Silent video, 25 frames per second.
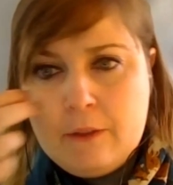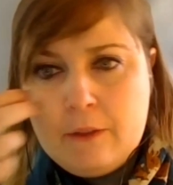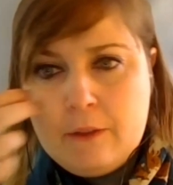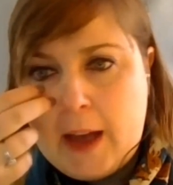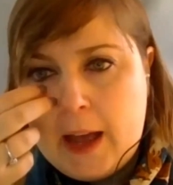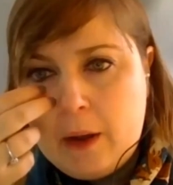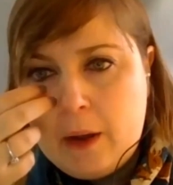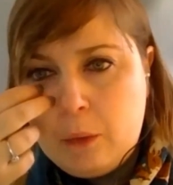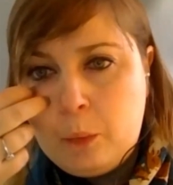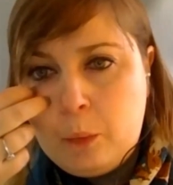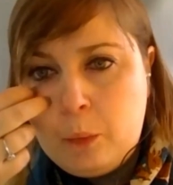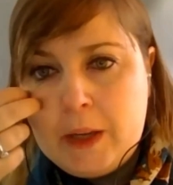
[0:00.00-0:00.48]

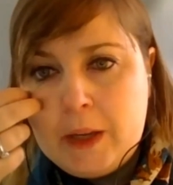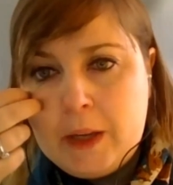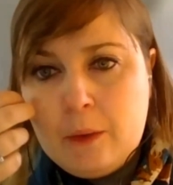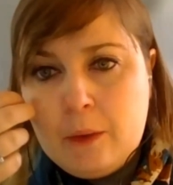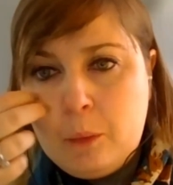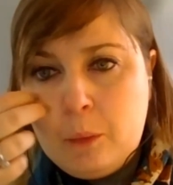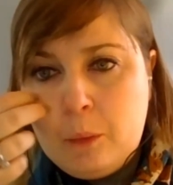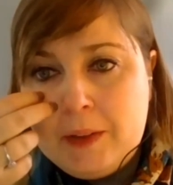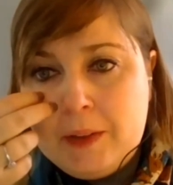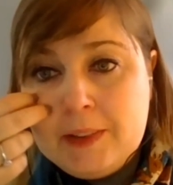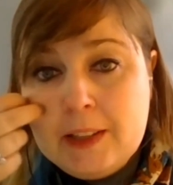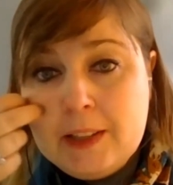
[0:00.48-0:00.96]
that
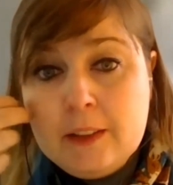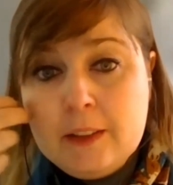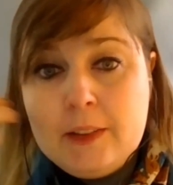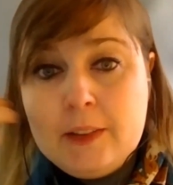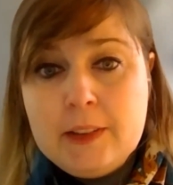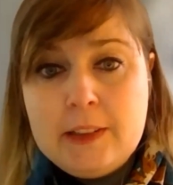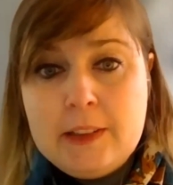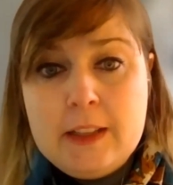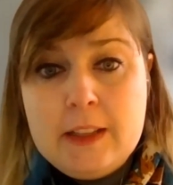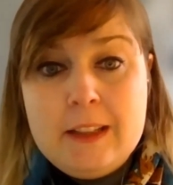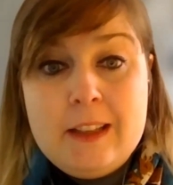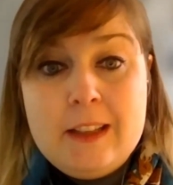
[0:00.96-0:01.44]
we still
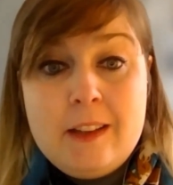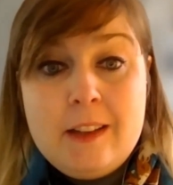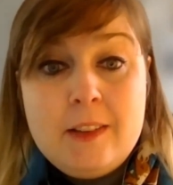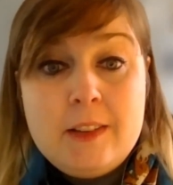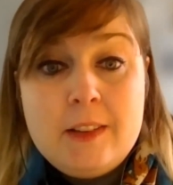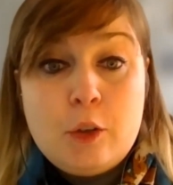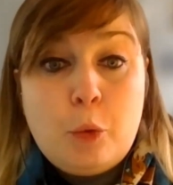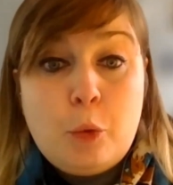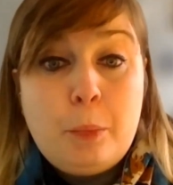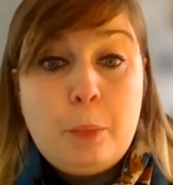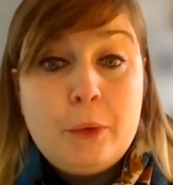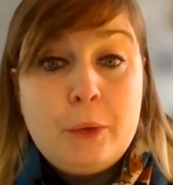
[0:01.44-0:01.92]
see
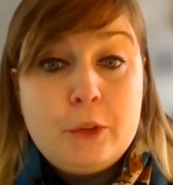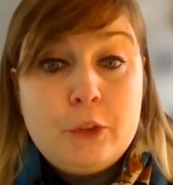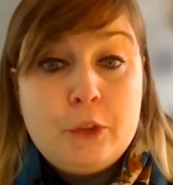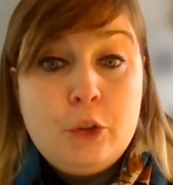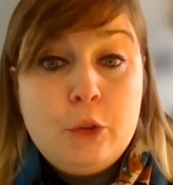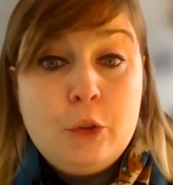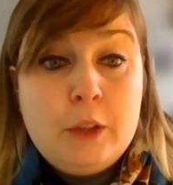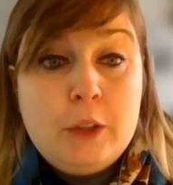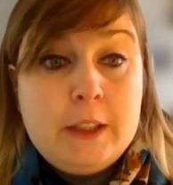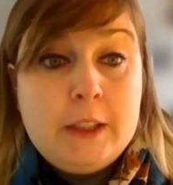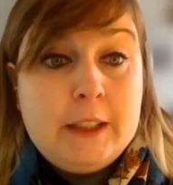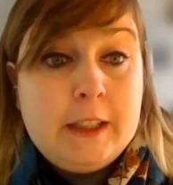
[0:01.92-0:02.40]
this an
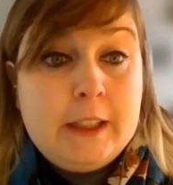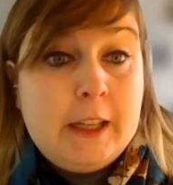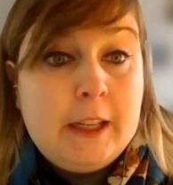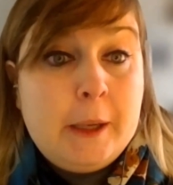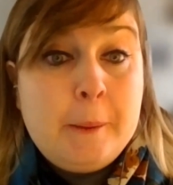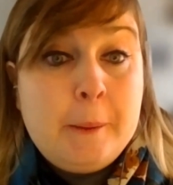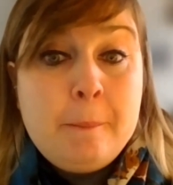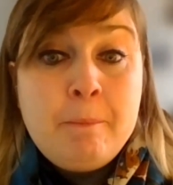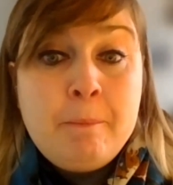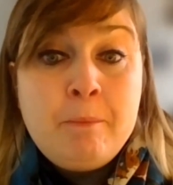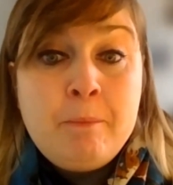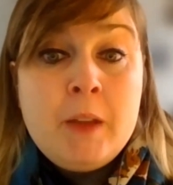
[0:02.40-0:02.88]

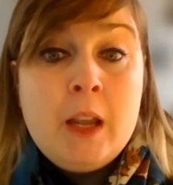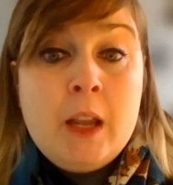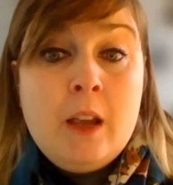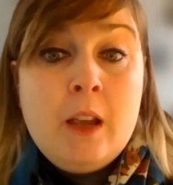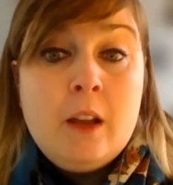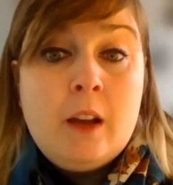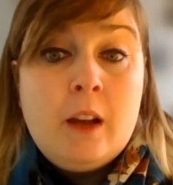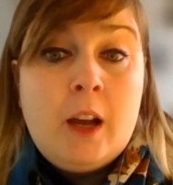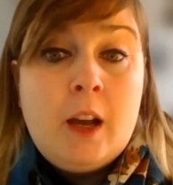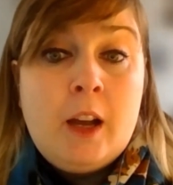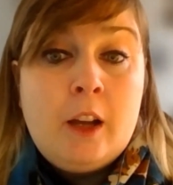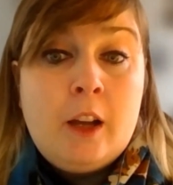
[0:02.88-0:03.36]
opportunity
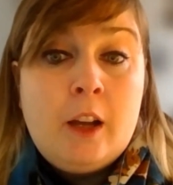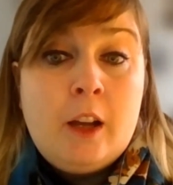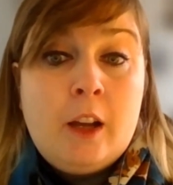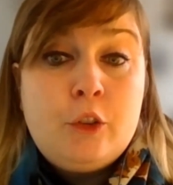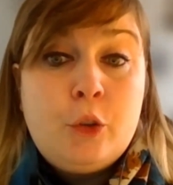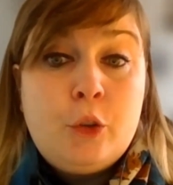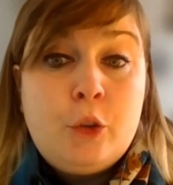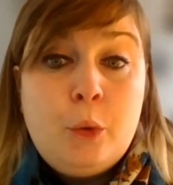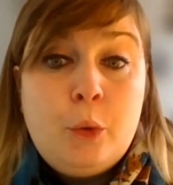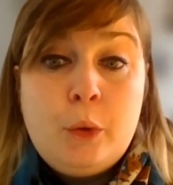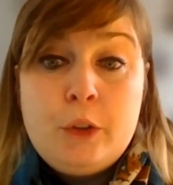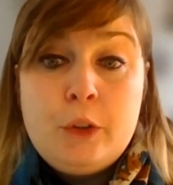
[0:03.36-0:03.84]

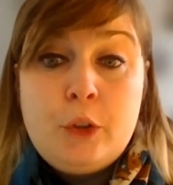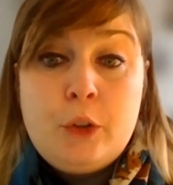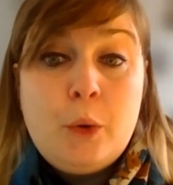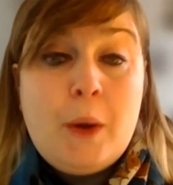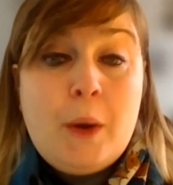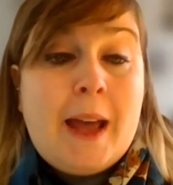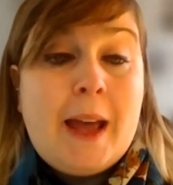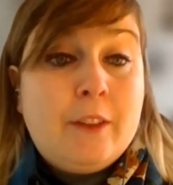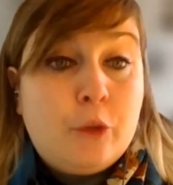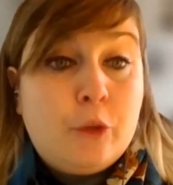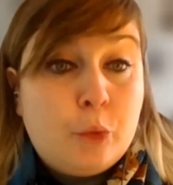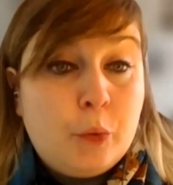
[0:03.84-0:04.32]
to look to
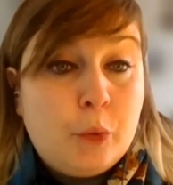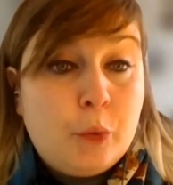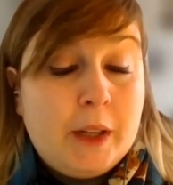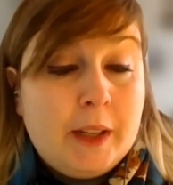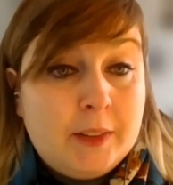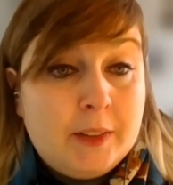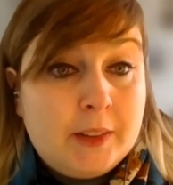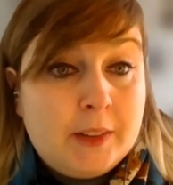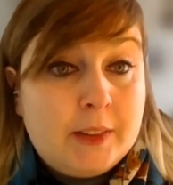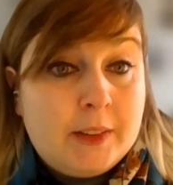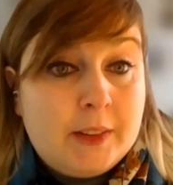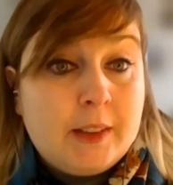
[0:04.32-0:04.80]
hedge
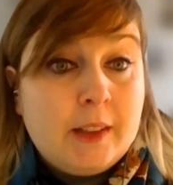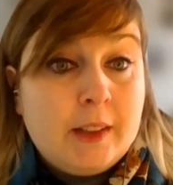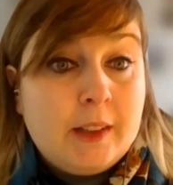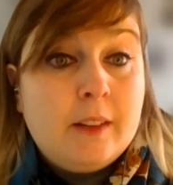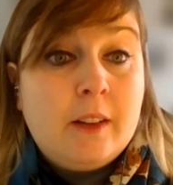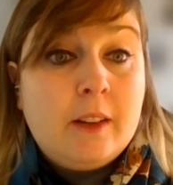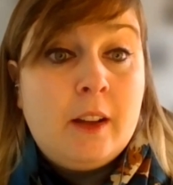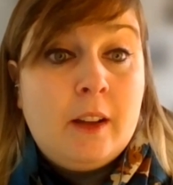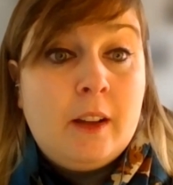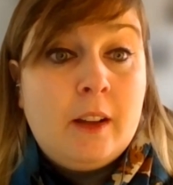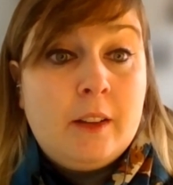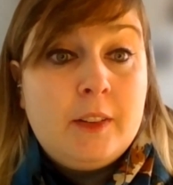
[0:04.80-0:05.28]
risks
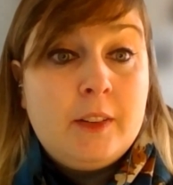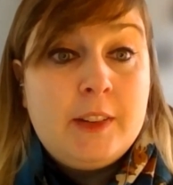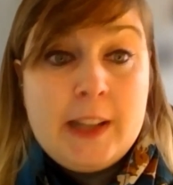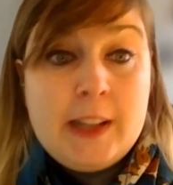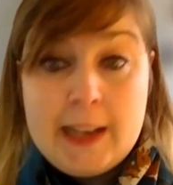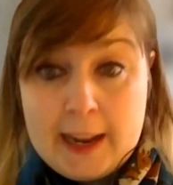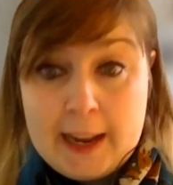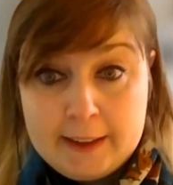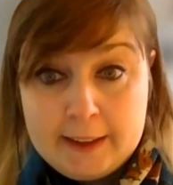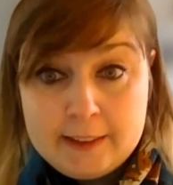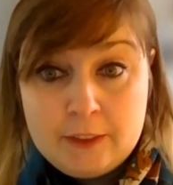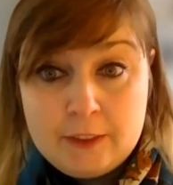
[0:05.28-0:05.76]

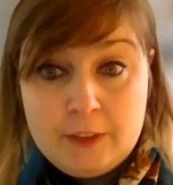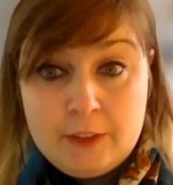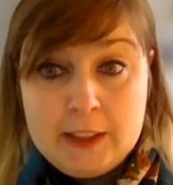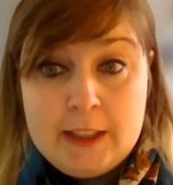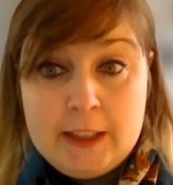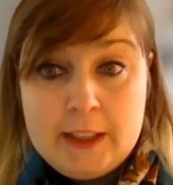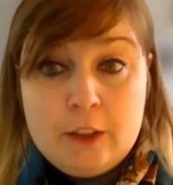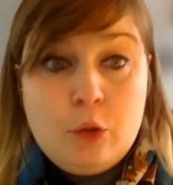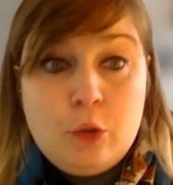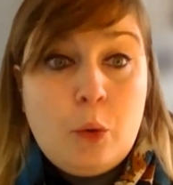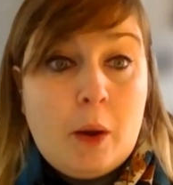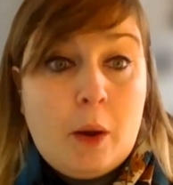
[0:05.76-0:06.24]

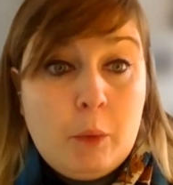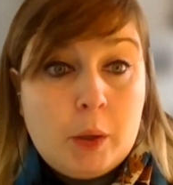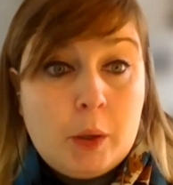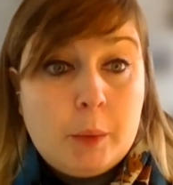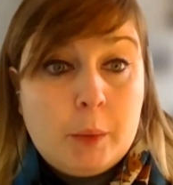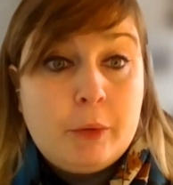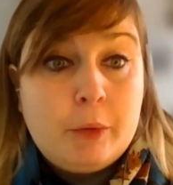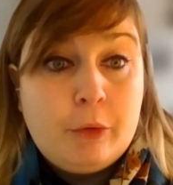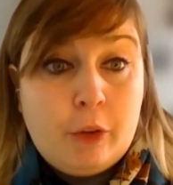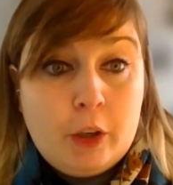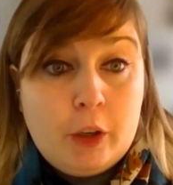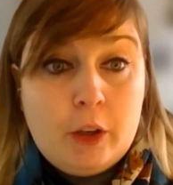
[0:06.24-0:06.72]
selectively to our
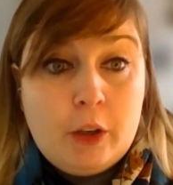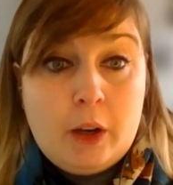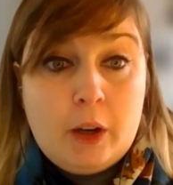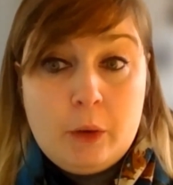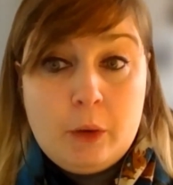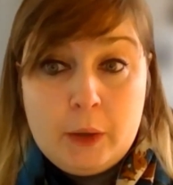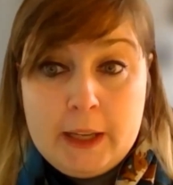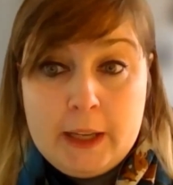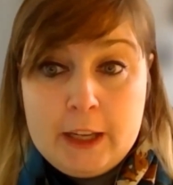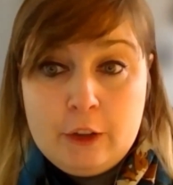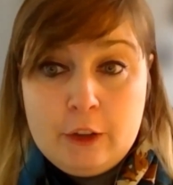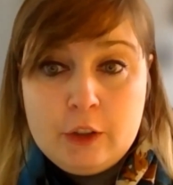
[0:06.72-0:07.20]
portfolio
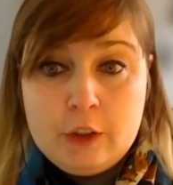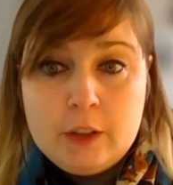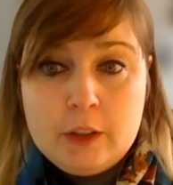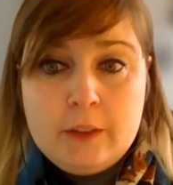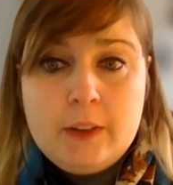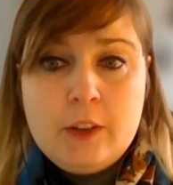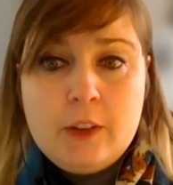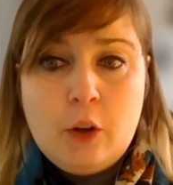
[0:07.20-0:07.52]
allocation.